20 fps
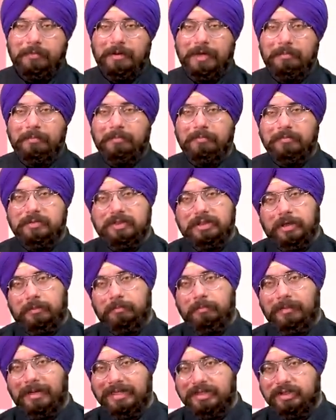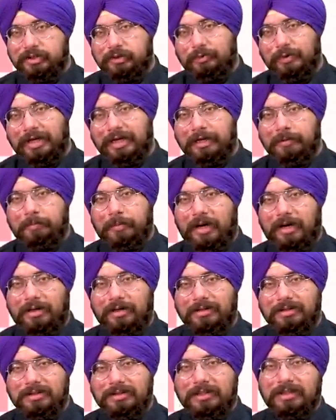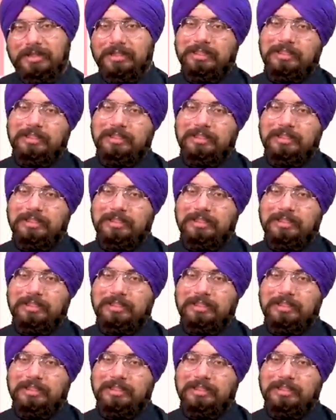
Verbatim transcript: by some major trading partners.